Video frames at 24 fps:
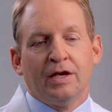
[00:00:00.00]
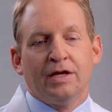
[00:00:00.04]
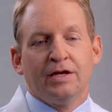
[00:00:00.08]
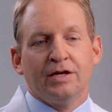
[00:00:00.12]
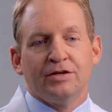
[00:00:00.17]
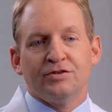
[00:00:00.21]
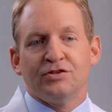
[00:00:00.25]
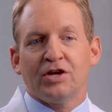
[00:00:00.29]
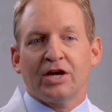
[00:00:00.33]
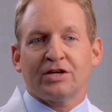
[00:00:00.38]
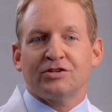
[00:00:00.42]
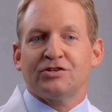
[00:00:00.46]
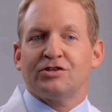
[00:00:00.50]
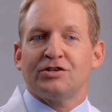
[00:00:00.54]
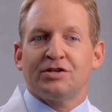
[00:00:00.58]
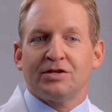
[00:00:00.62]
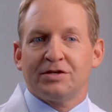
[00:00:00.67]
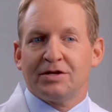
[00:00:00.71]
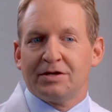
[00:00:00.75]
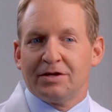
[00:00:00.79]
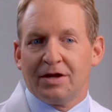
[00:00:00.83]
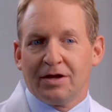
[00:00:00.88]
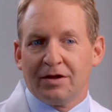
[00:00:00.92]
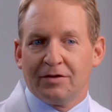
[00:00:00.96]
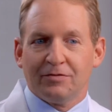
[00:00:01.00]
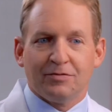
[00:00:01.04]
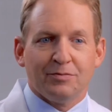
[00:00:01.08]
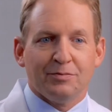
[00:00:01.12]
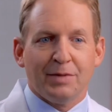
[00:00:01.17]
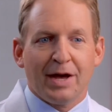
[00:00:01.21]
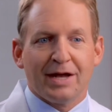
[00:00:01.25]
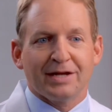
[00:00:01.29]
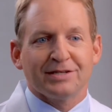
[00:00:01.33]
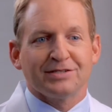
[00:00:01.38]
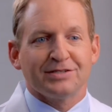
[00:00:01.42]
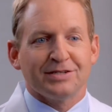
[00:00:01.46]
An injection of
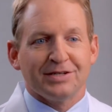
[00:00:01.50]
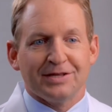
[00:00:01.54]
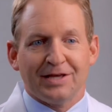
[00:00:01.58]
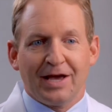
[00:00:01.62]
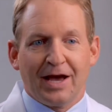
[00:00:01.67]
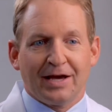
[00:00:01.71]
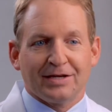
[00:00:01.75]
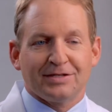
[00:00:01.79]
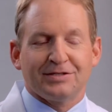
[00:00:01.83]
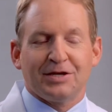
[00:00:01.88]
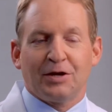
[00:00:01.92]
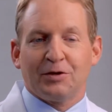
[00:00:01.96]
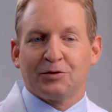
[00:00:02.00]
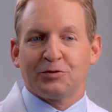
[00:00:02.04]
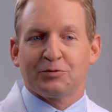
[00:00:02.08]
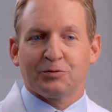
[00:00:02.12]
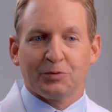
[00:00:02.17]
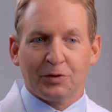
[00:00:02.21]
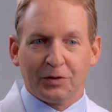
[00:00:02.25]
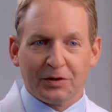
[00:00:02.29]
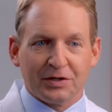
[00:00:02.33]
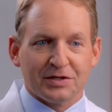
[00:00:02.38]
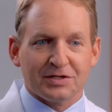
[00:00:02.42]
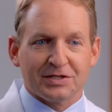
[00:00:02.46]
medicine in the eye sounds really